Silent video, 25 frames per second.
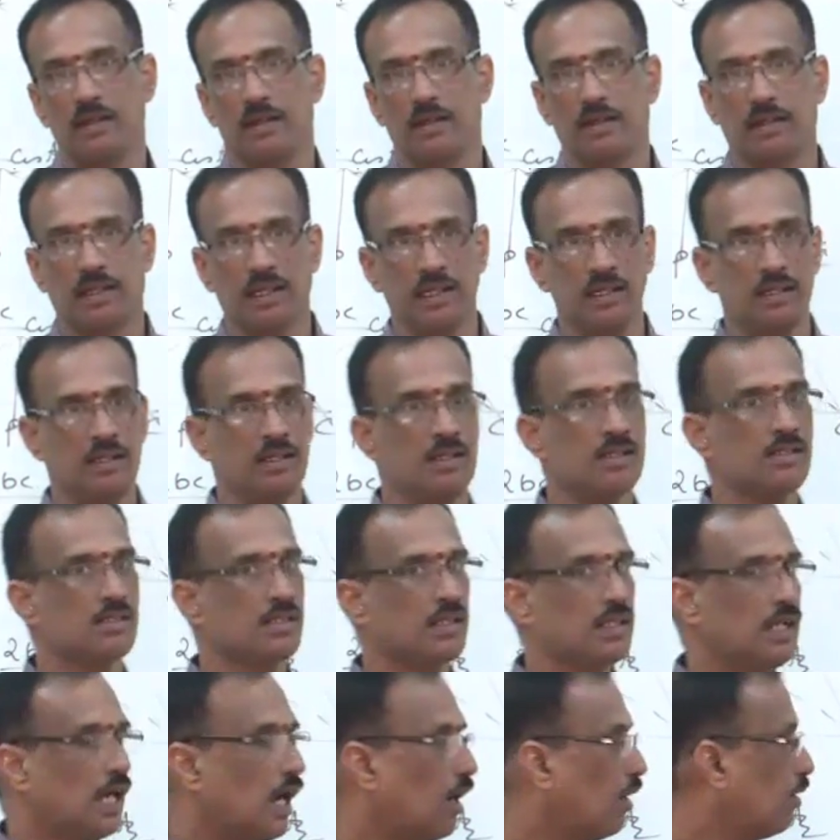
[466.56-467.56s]
Okay.
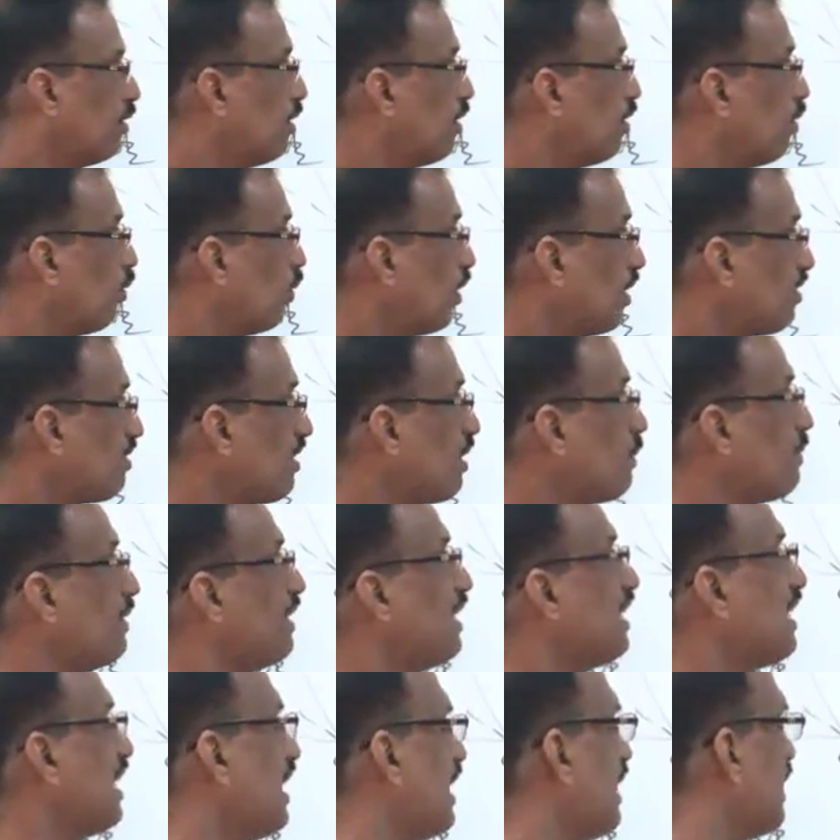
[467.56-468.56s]
So, now what will be
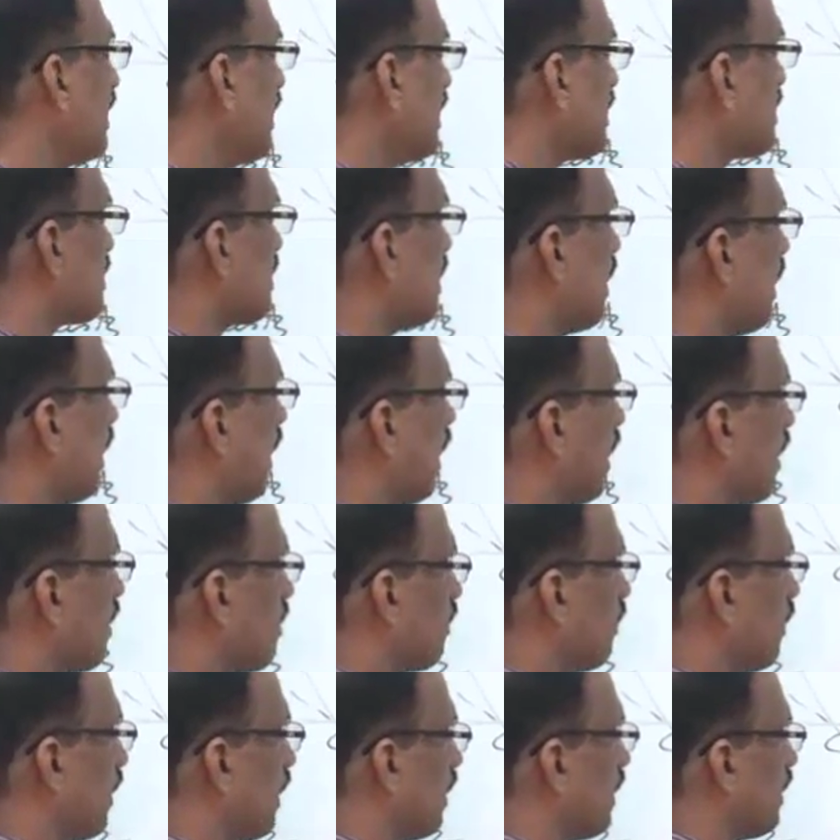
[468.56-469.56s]
the radius
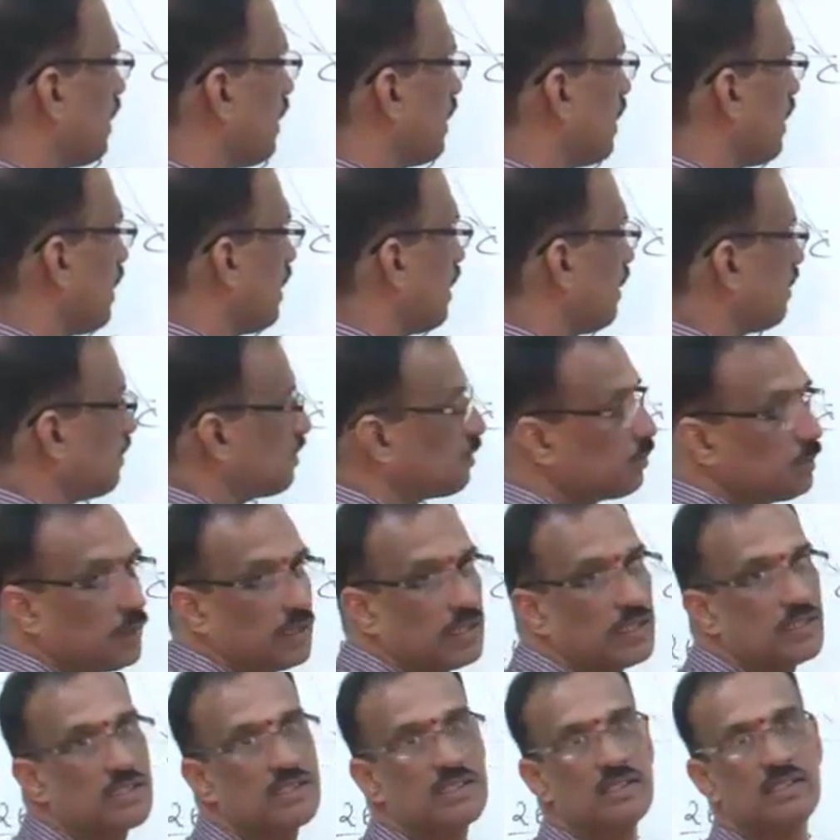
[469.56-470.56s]
R1
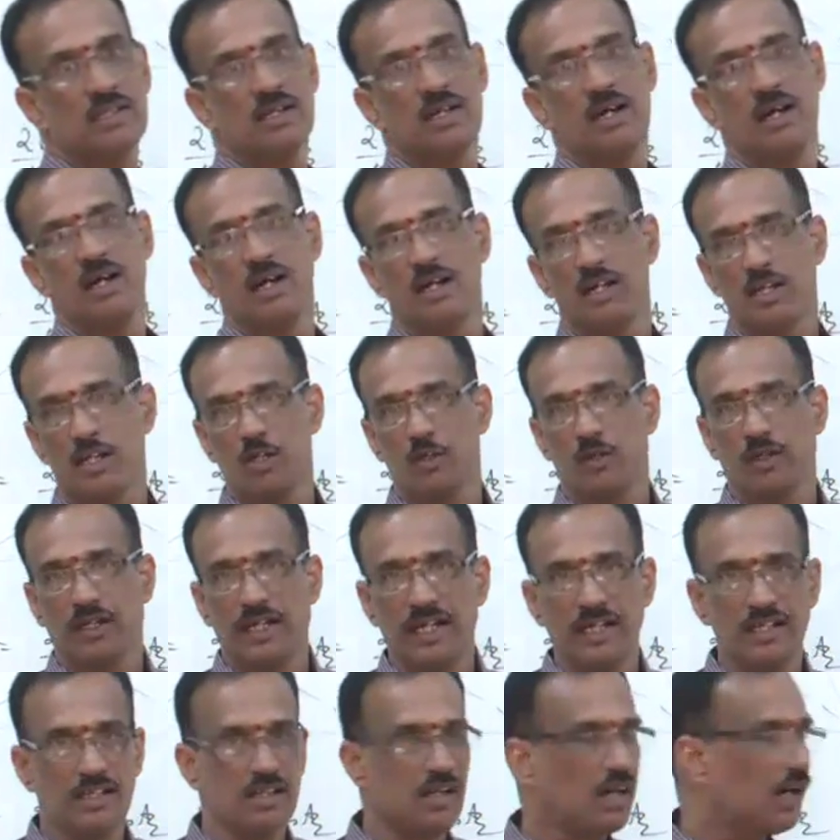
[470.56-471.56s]
equals? You
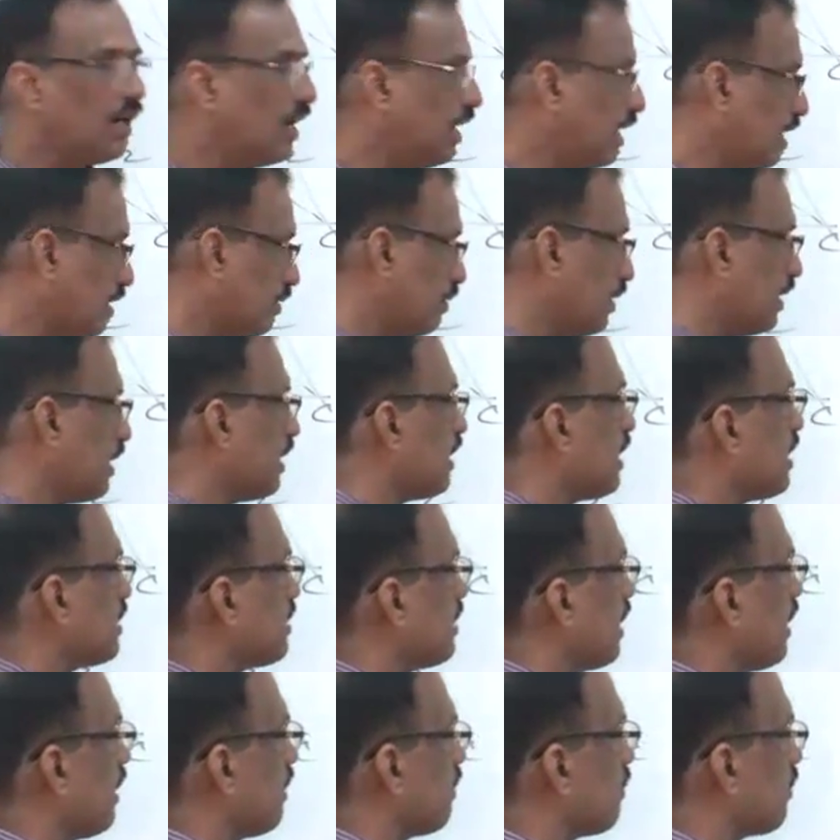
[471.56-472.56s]
get R1
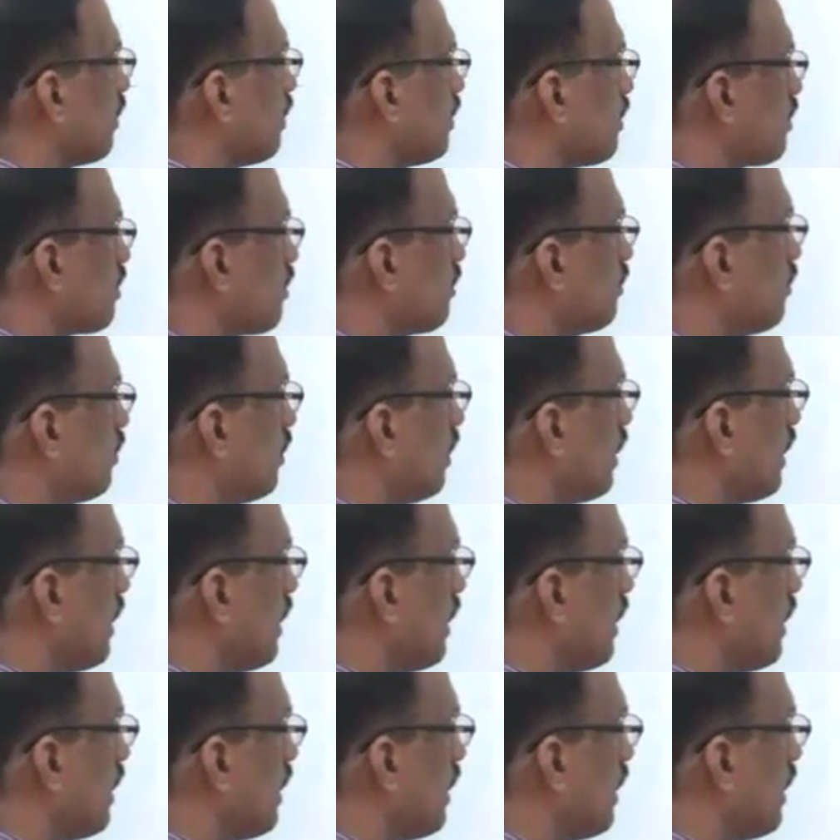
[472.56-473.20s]
is equal to